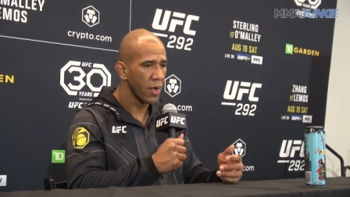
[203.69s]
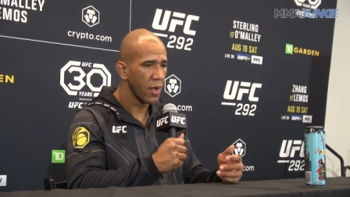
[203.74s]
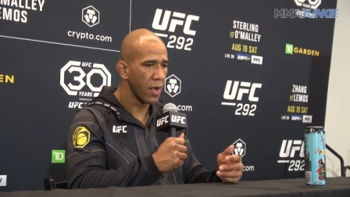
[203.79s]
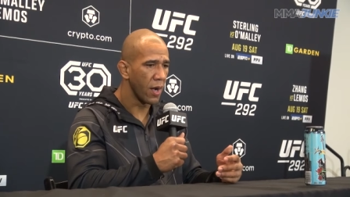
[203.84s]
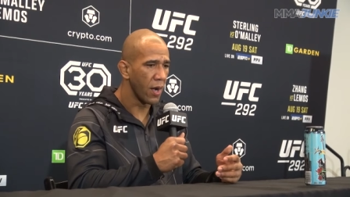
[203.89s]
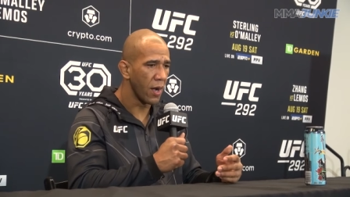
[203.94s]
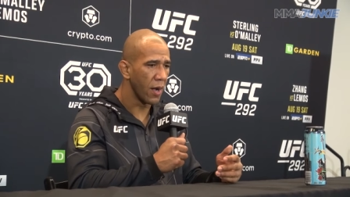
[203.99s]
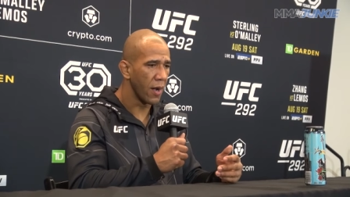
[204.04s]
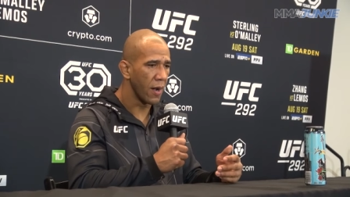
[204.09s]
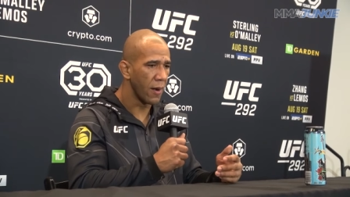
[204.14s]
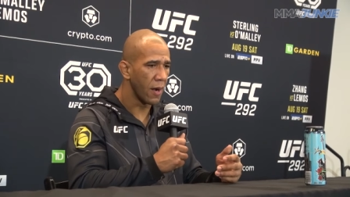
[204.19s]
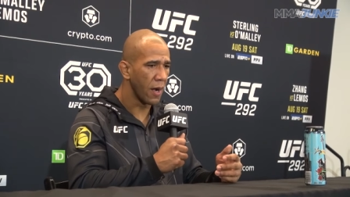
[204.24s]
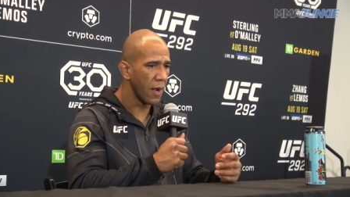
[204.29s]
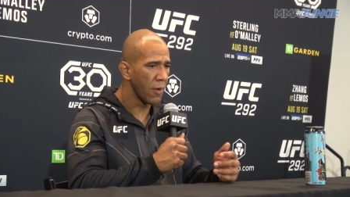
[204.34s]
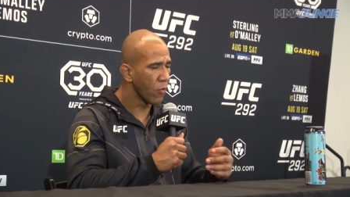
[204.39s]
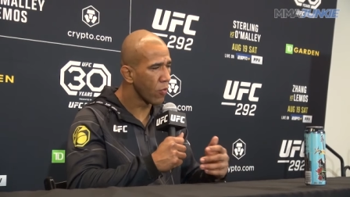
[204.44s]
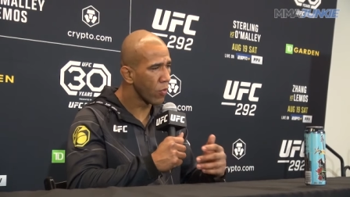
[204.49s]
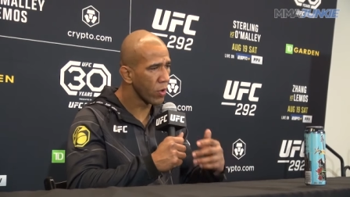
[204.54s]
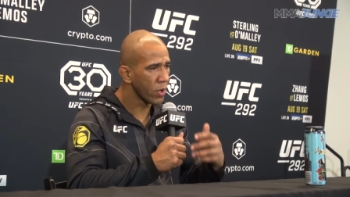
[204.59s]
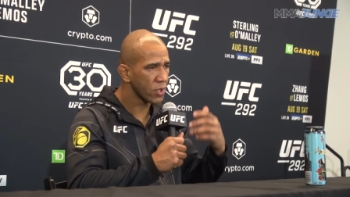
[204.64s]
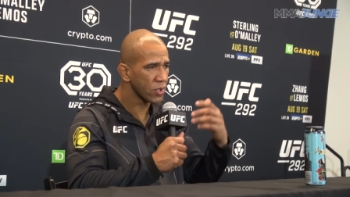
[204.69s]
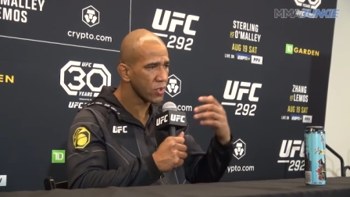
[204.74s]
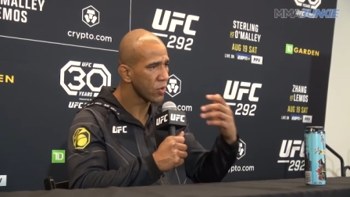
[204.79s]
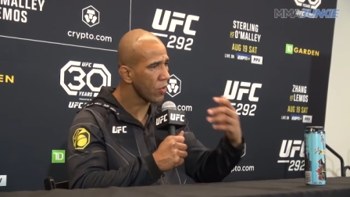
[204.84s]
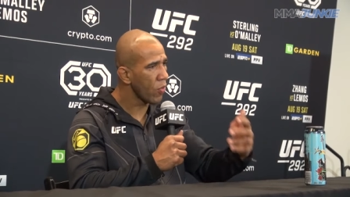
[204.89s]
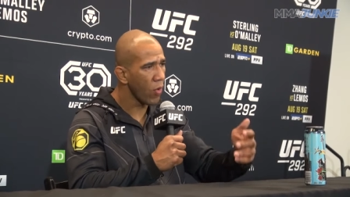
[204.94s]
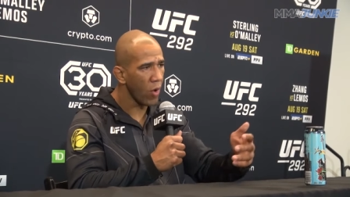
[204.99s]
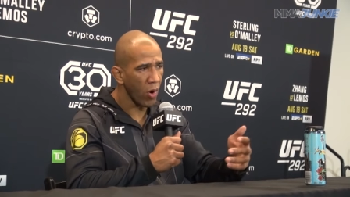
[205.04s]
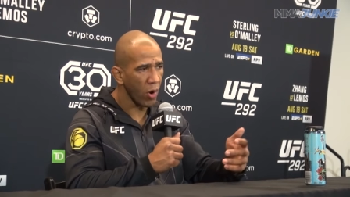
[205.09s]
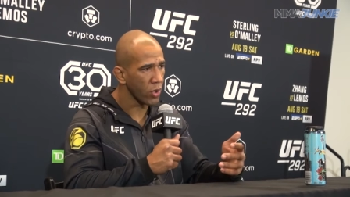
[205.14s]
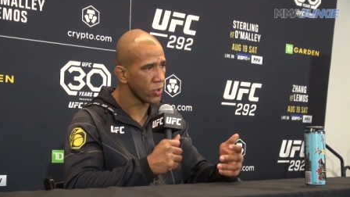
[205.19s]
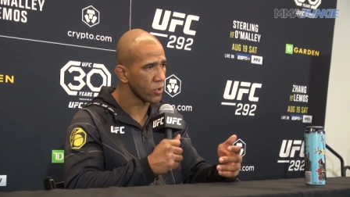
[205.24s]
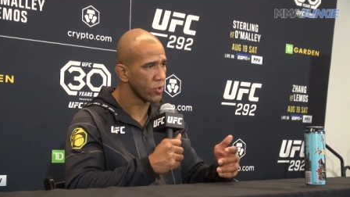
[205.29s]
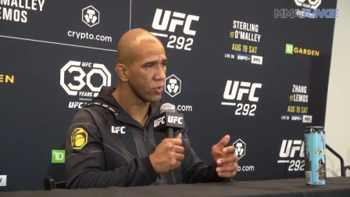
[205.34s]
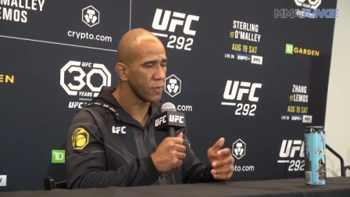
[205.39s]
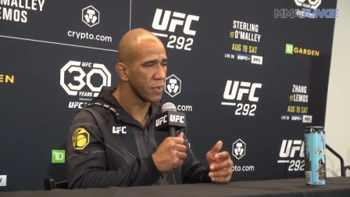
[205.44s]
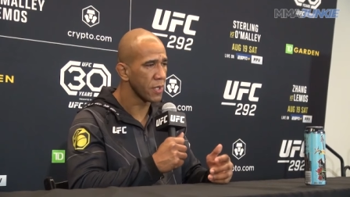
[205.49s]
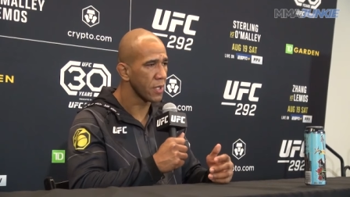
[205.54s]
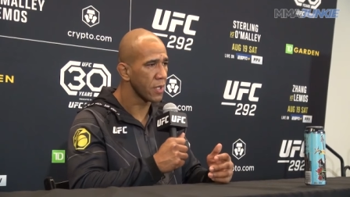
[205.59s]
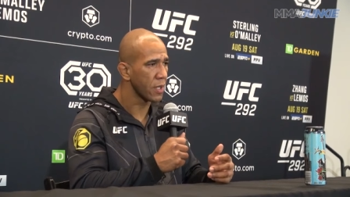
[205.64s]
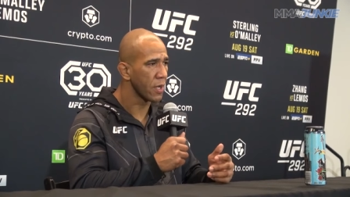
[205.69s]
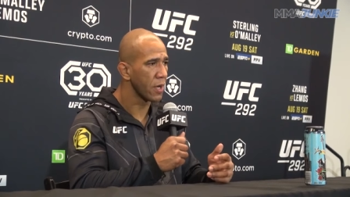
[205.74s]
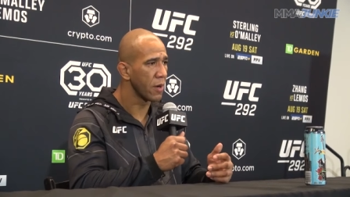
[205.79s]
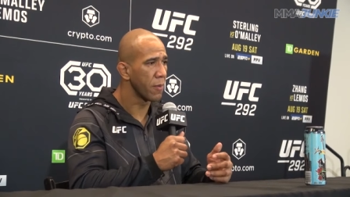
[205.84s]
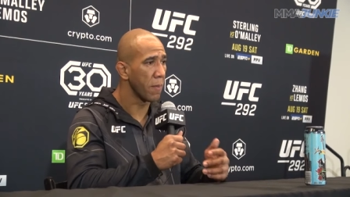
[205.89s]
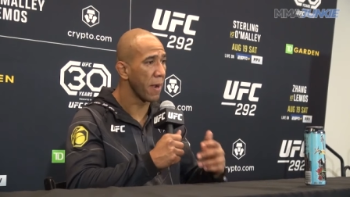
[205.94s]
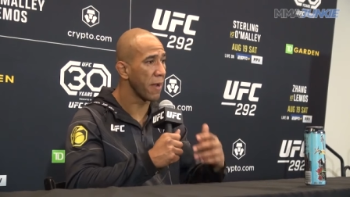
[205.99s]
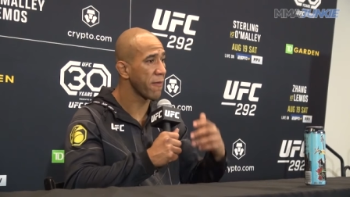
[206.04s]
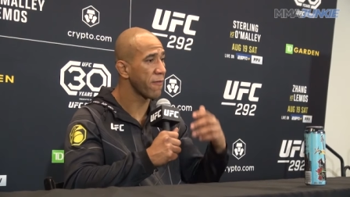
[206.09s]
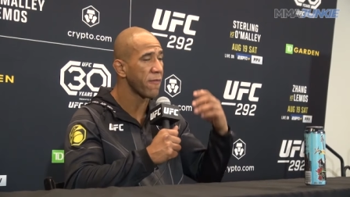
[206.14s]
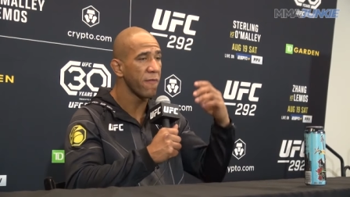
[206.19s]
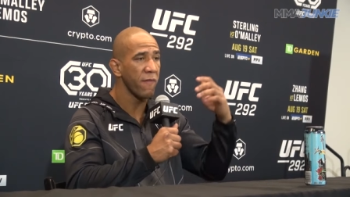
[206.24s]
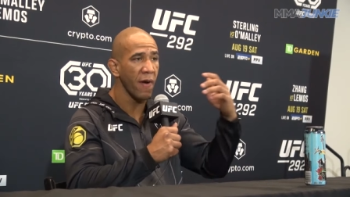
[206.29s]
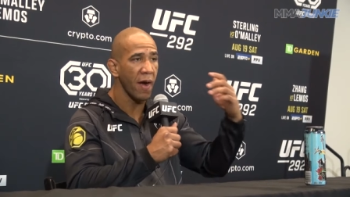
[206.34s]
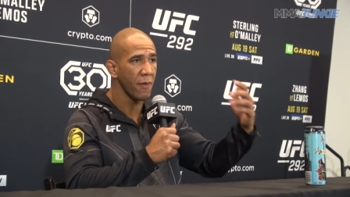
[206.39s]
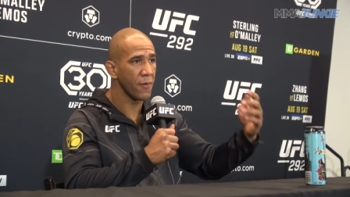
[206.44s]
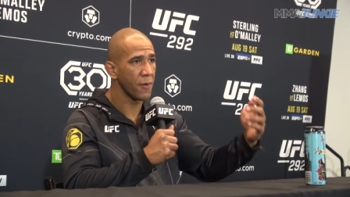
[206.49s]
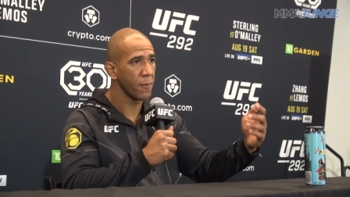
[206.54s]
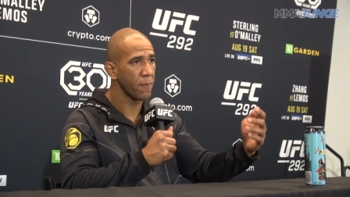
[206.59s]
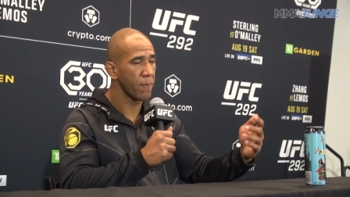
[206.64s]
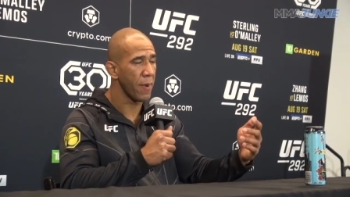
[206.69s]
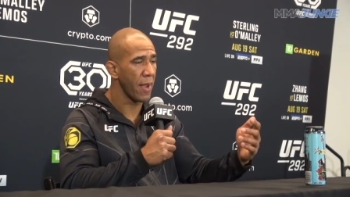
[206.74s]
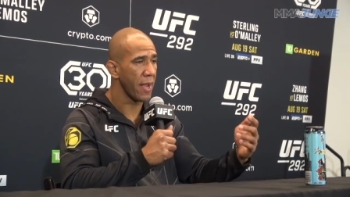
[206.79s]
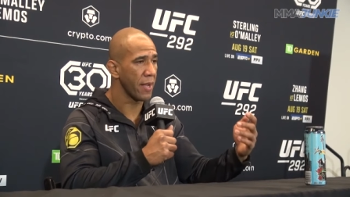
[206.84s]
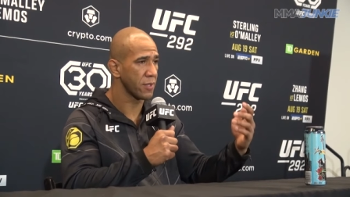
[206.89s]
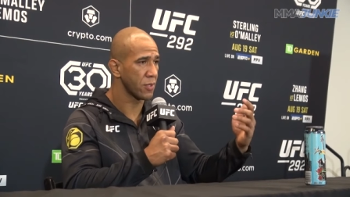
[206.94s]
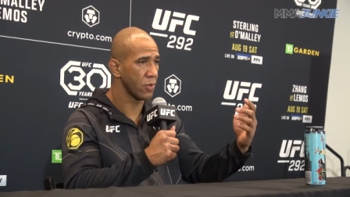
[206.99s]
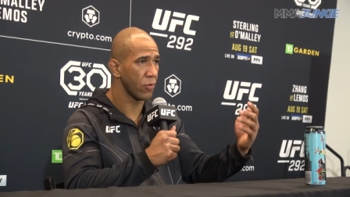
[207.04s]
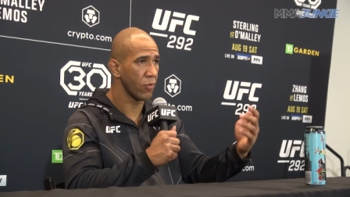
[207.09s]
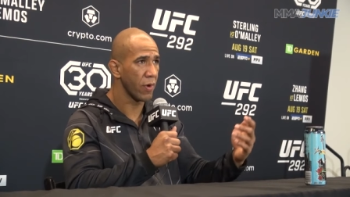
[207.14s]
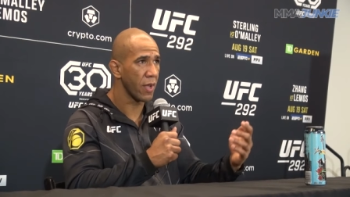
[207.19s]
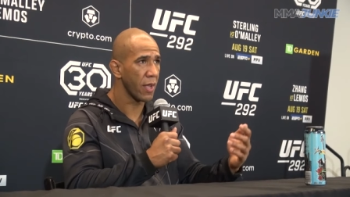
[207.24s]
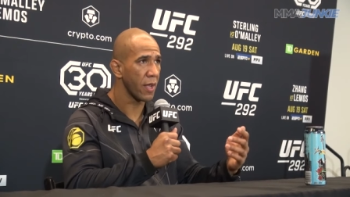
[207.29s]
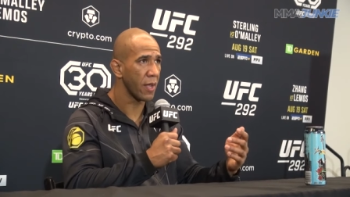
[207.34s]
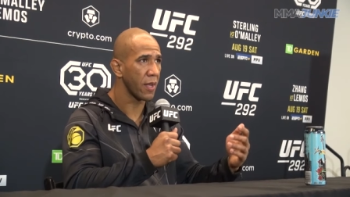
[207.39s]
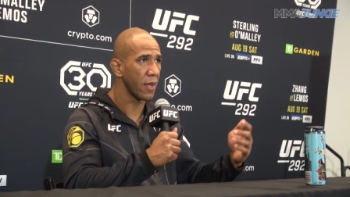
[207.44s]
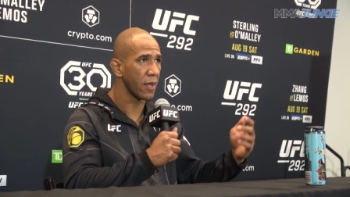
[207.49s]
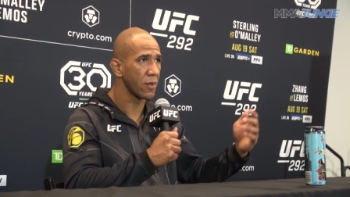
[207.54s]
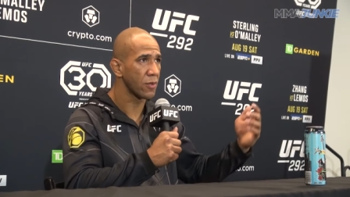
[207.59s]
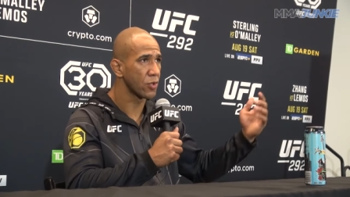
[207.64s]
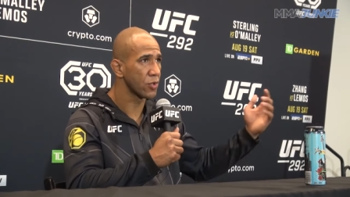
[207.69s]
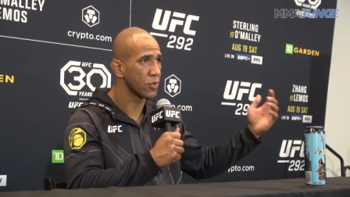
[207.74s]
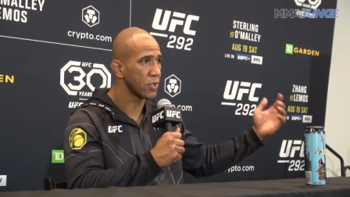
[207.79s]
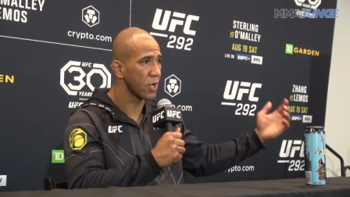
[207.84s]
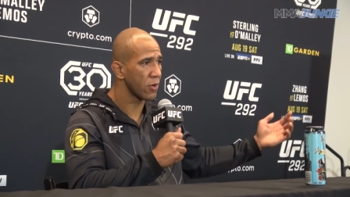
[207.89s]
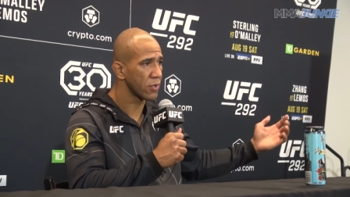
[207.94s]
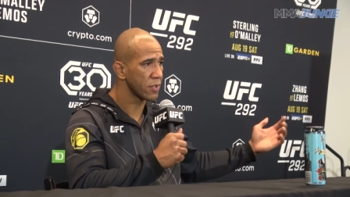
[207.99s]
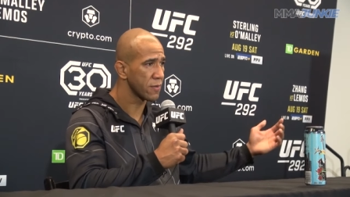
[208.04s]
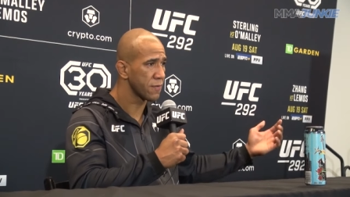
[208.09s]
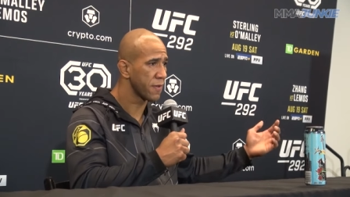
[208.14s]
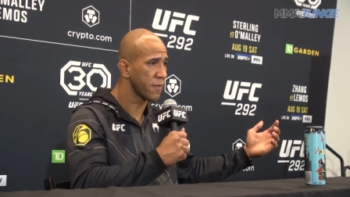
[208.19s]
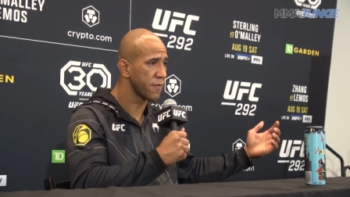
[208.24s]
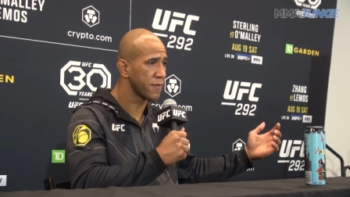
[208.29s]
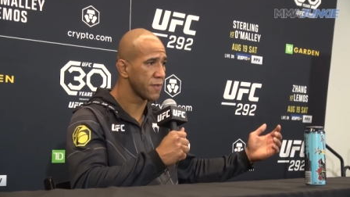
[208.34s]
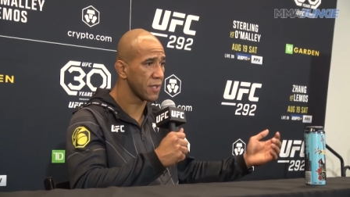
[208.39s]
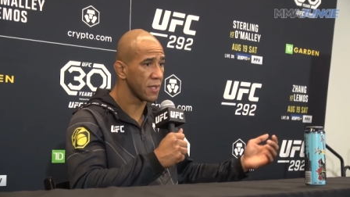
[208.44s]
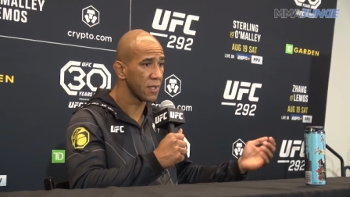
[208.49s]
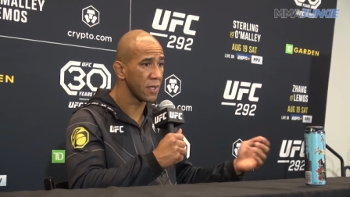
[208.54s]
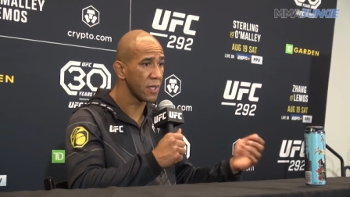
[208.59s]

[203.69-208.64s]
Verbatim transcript: I worked so hard to be here. My father passed away in 2015.